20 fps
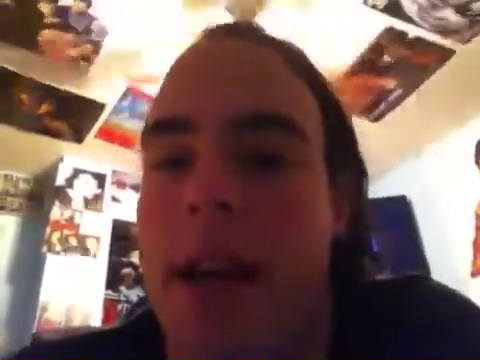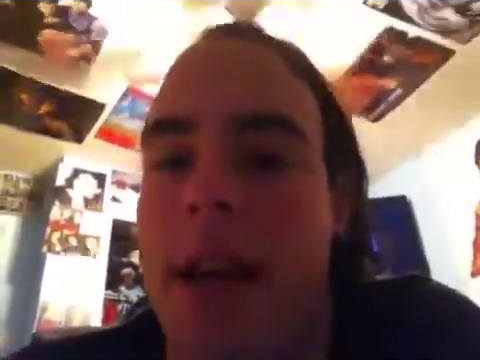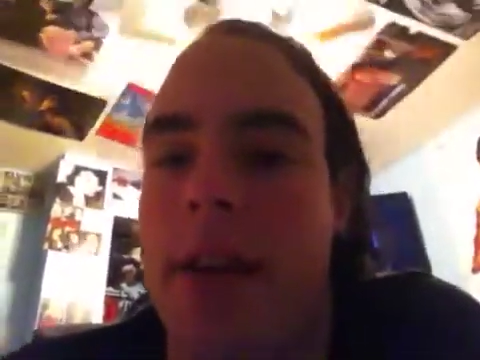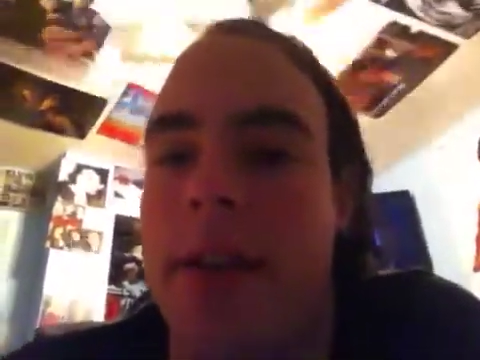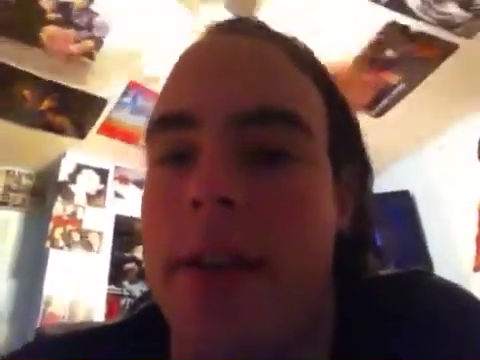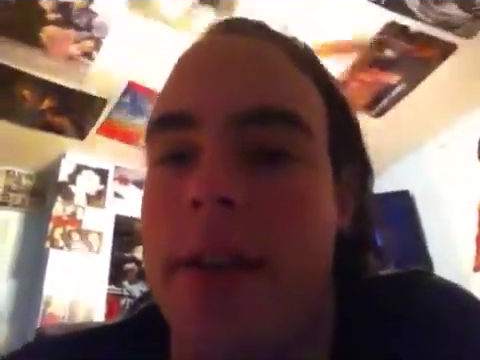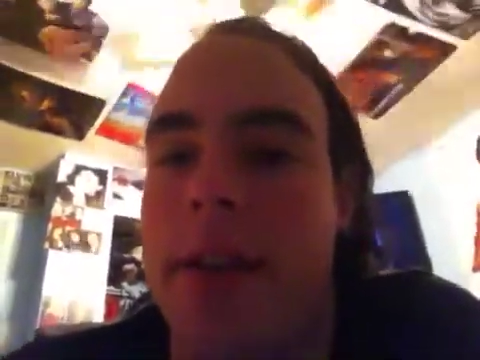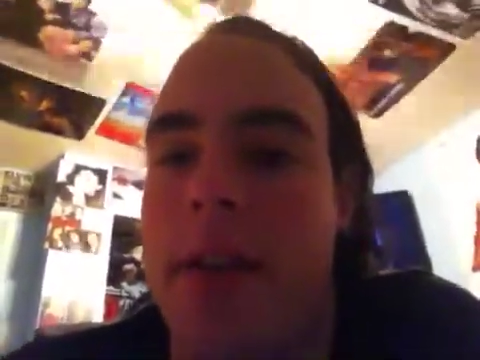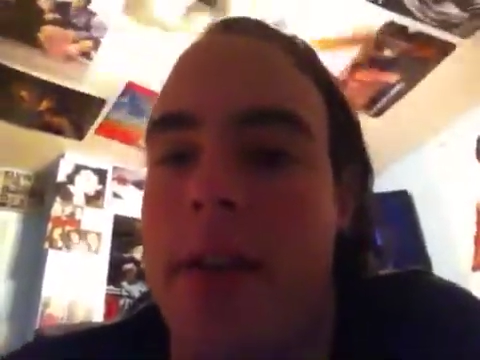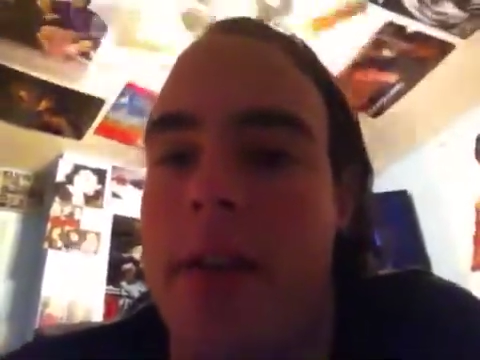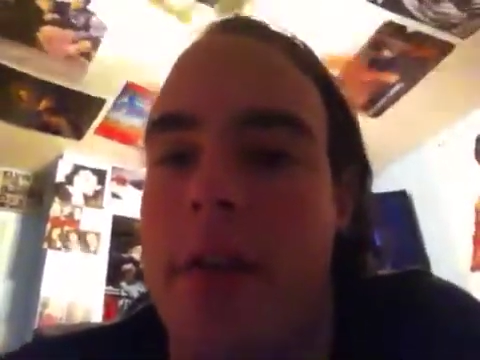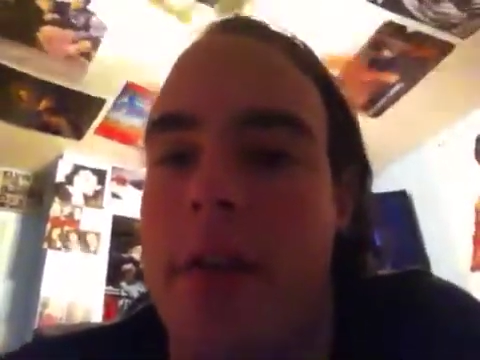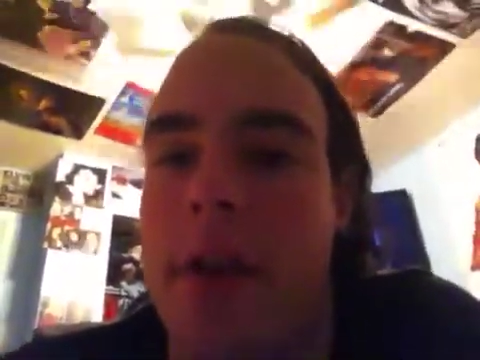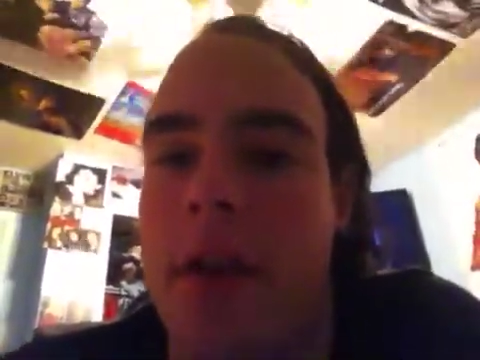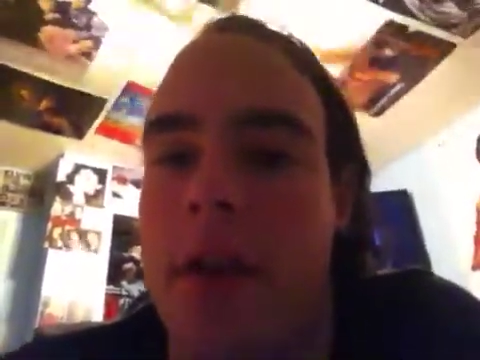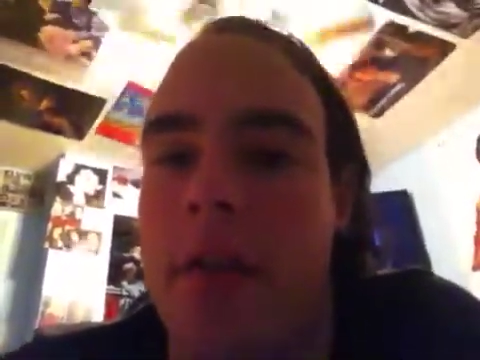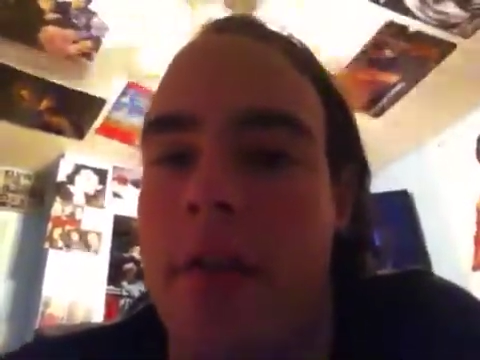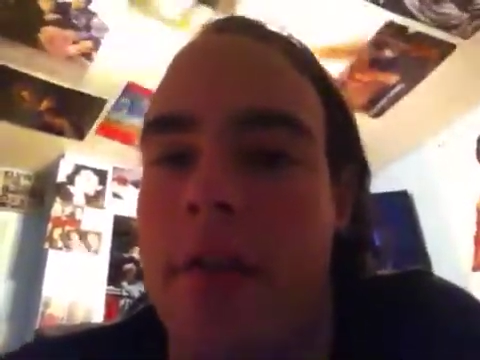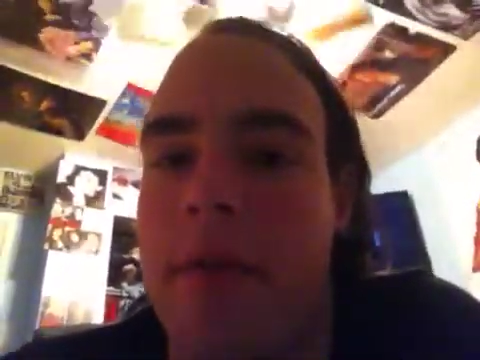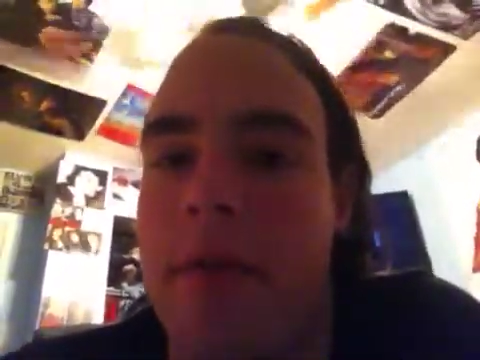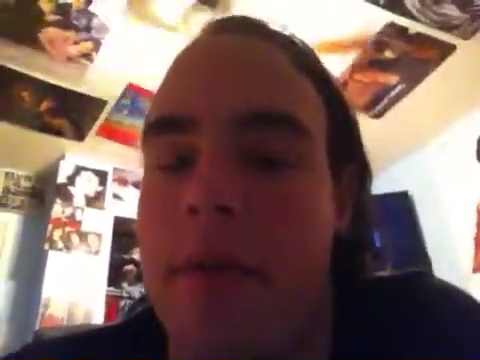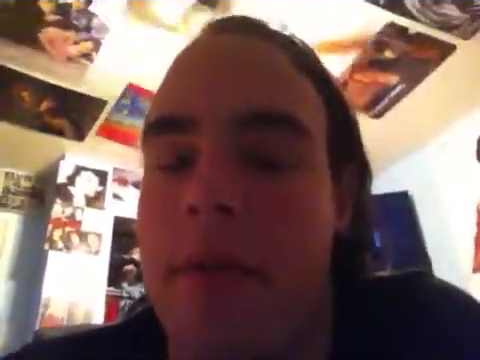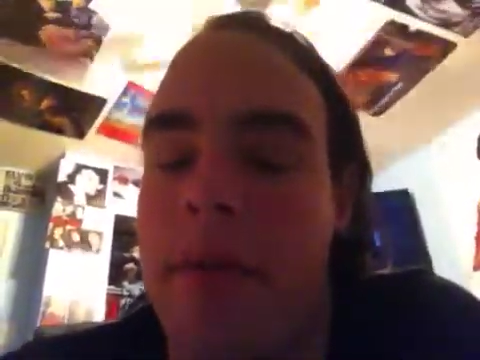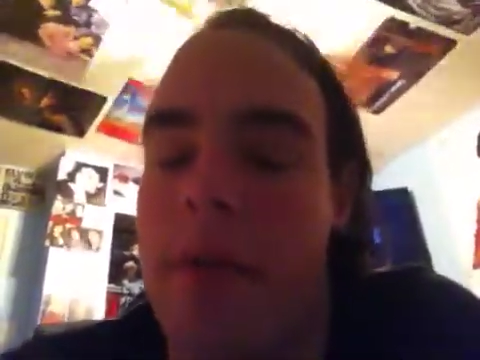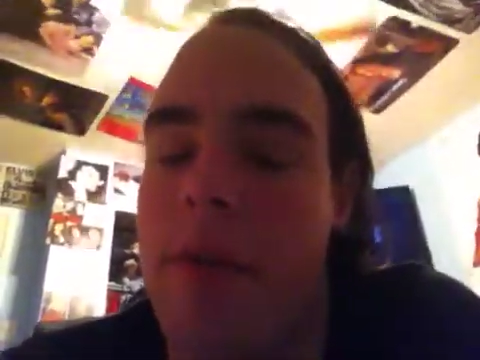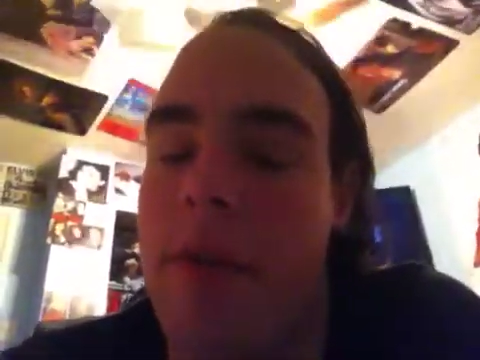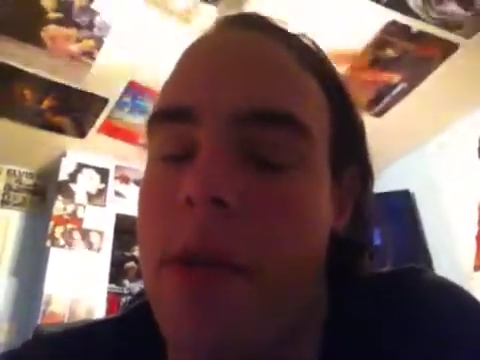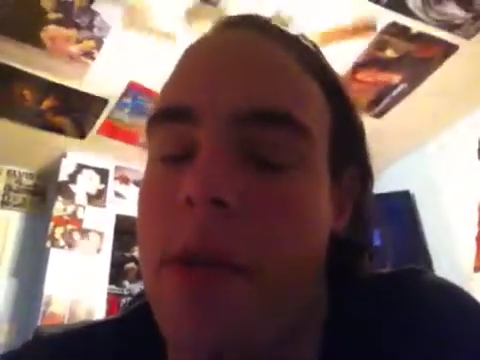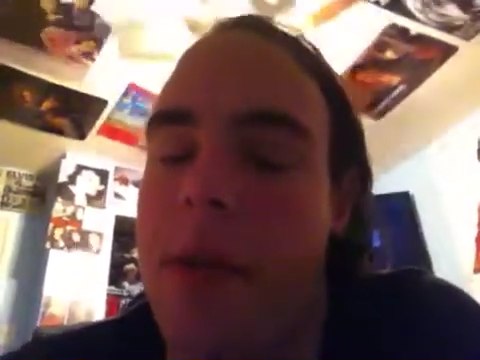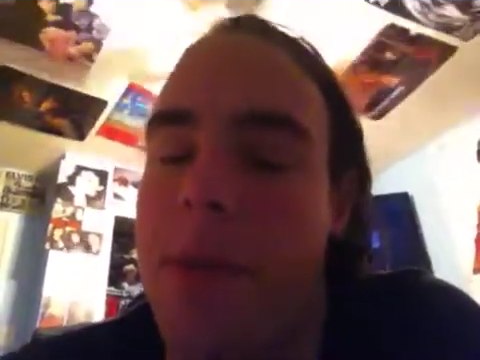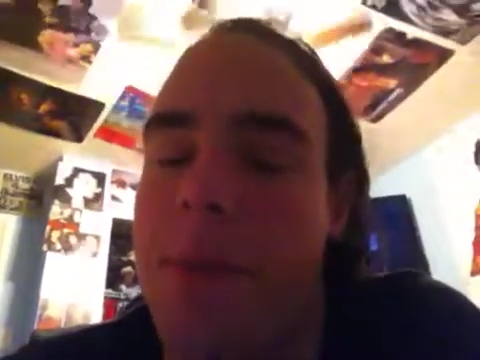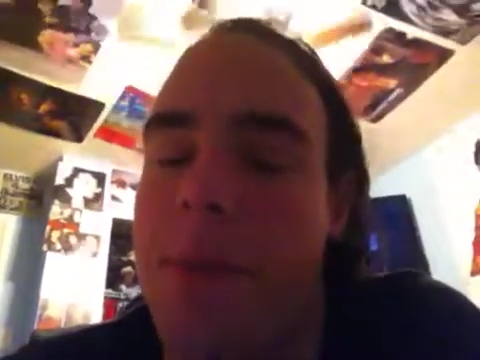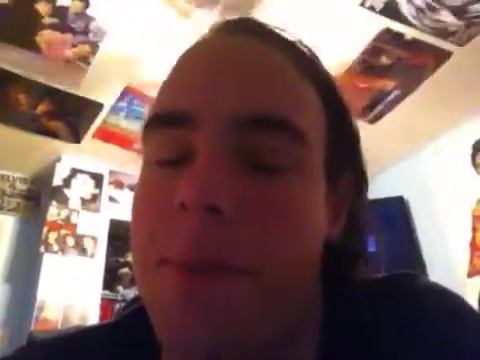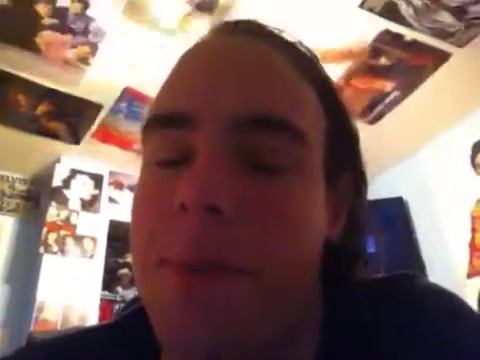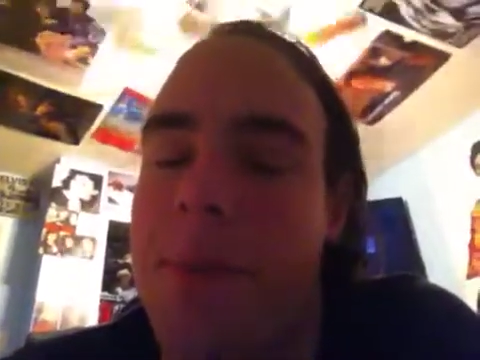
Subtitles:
adds to the charm of the movie.